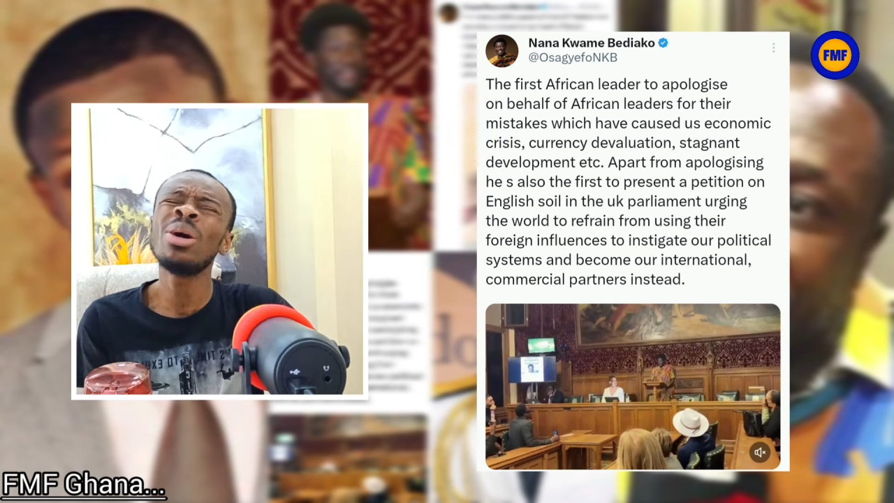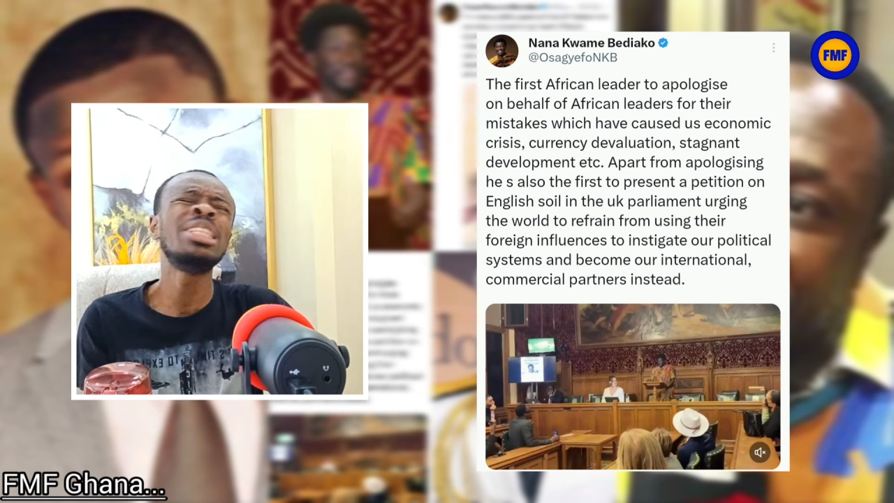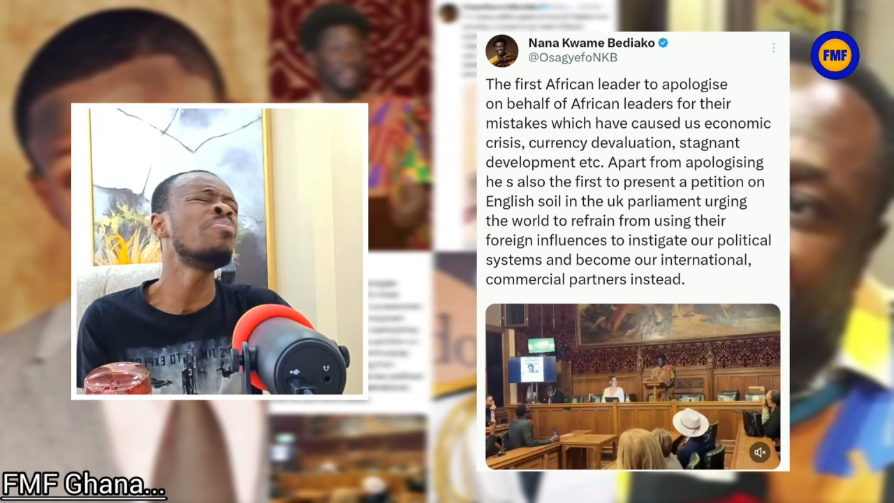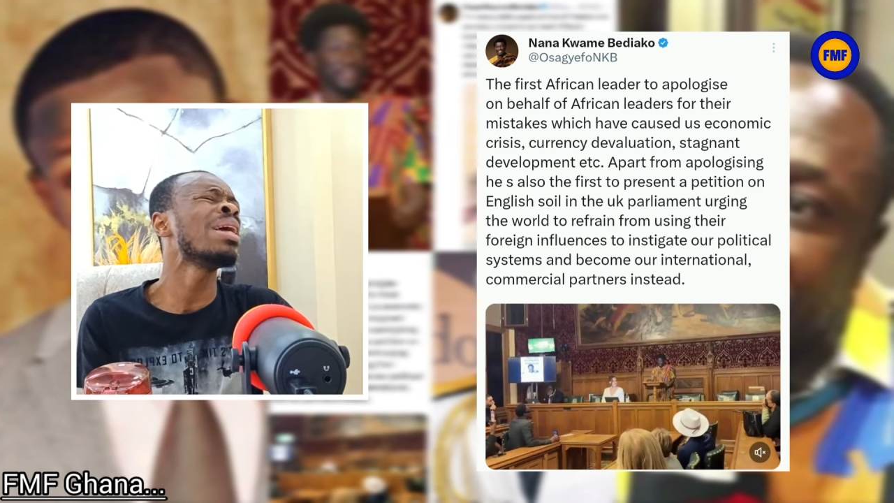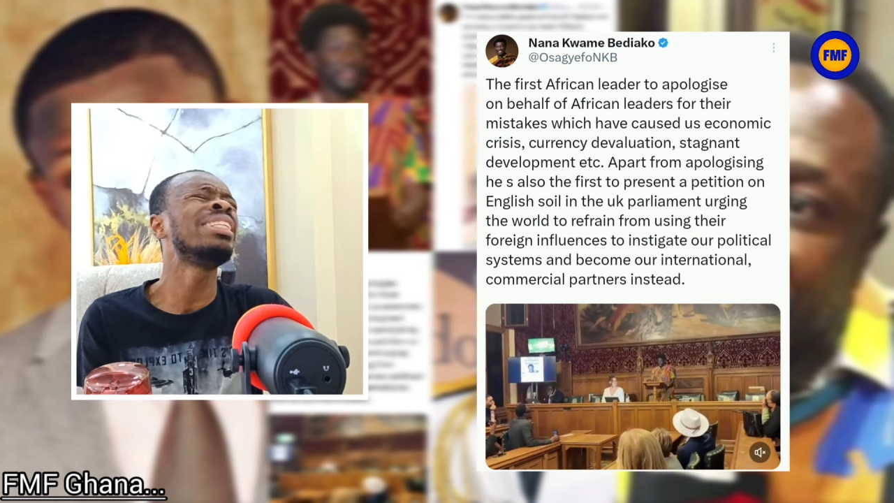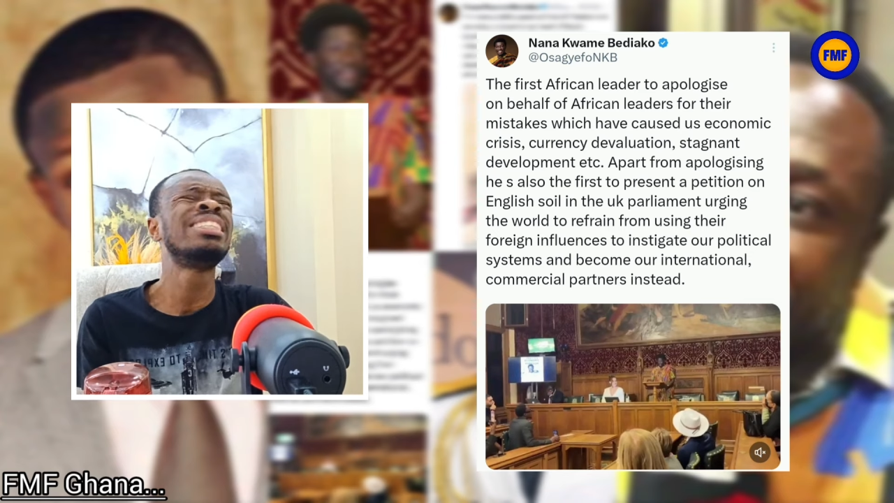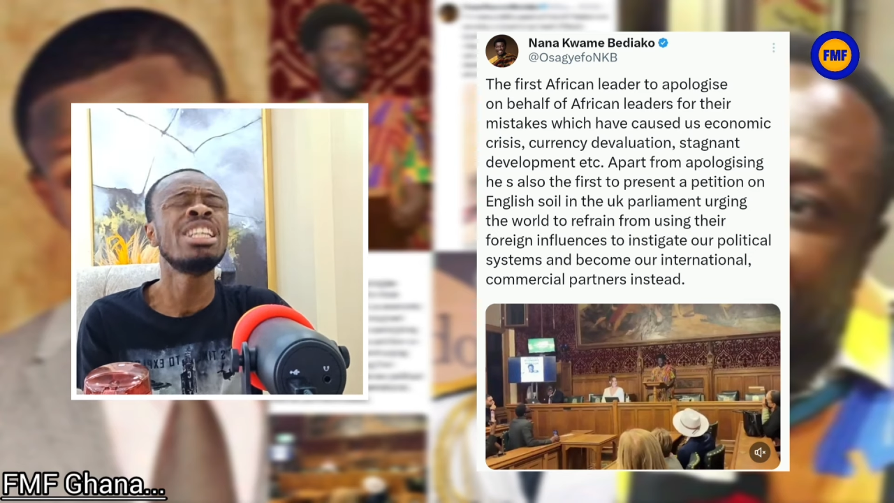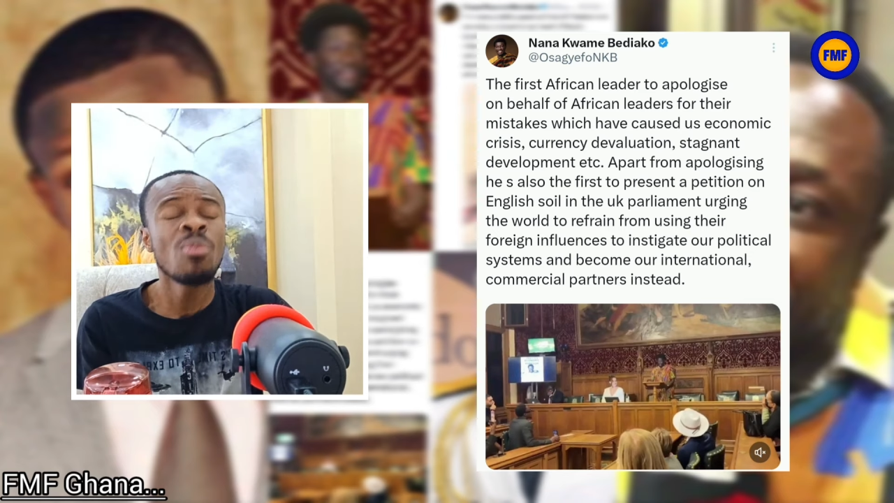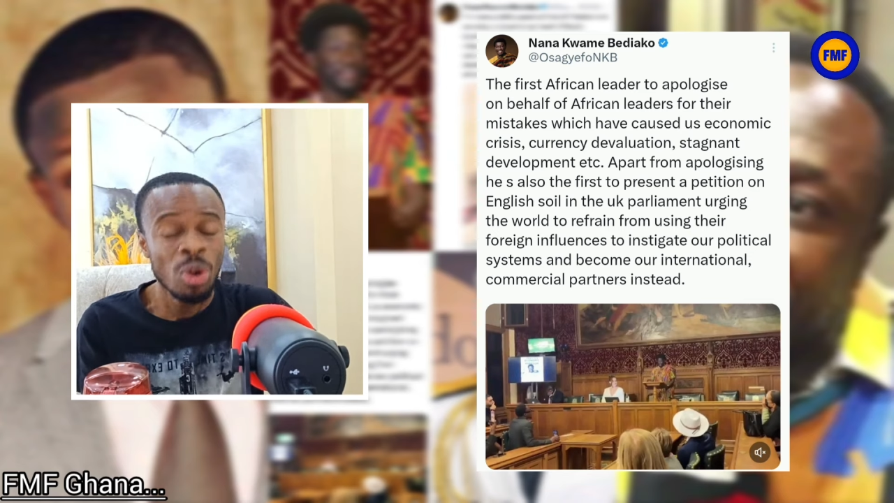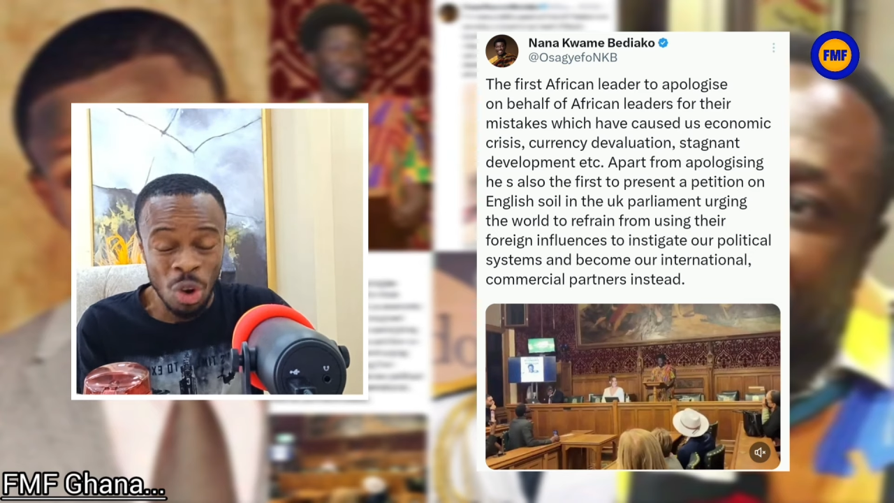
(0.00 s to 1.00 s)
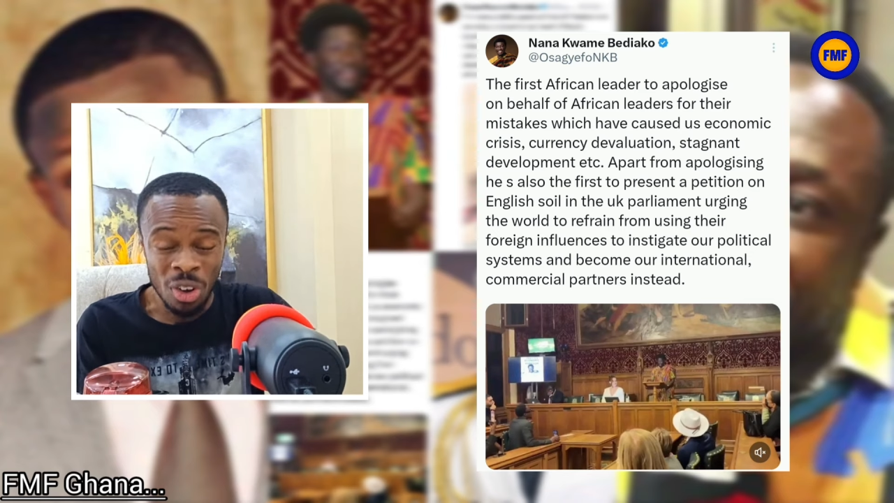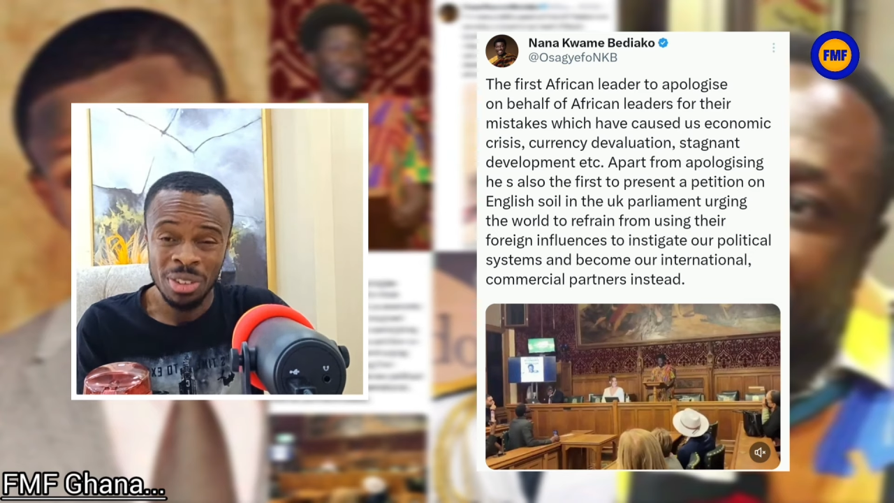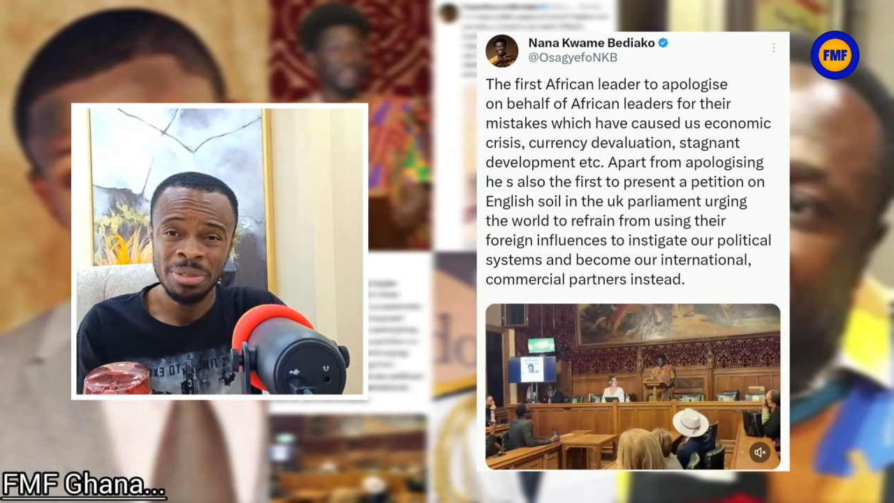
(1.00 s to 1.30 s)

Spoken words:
o di be dimono.